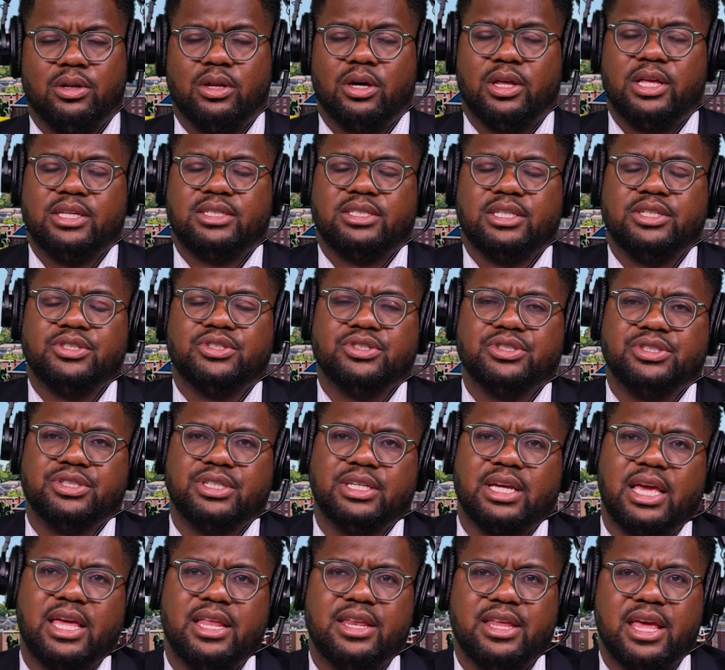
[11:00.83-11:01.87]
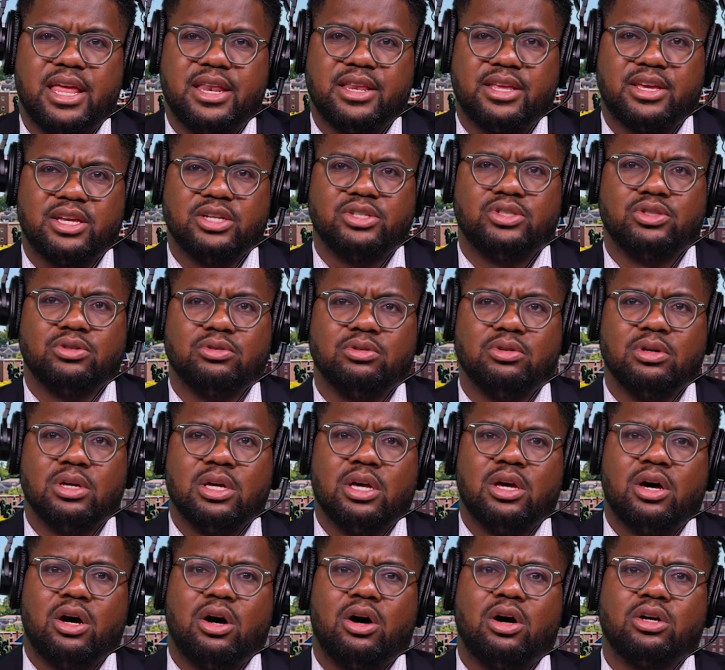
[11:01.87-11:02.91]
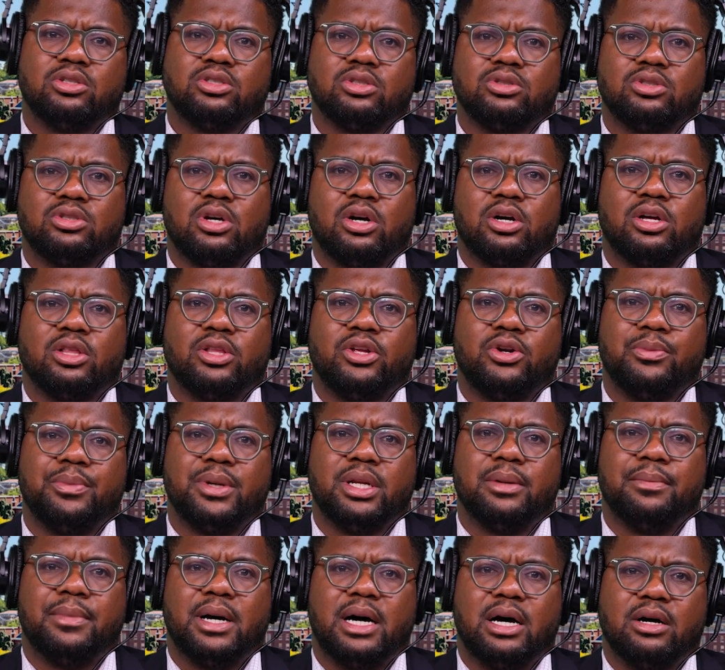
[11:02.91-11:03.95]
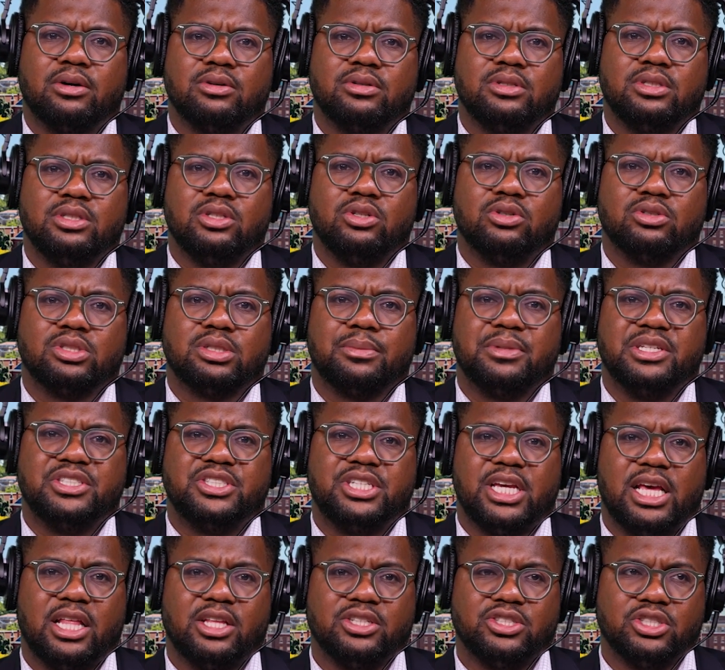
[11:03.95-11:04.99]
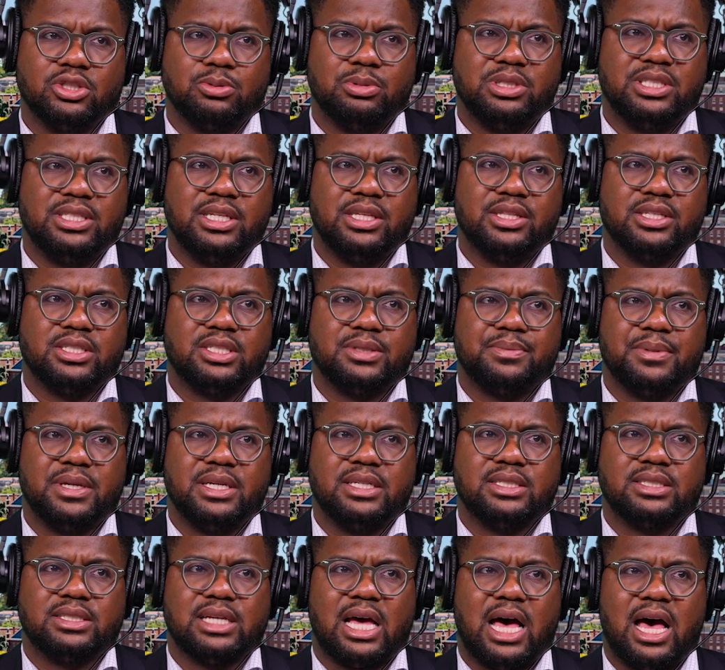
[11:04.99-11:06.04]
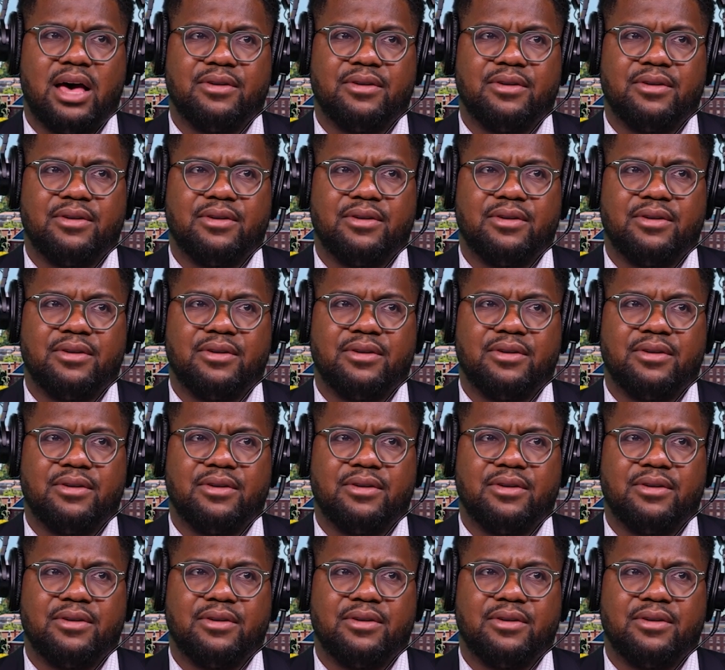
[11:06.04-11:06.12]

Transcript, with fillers: Oh no, that's interesting. And and could you also talk a little bit about, you know, some of the challenges we see in this space?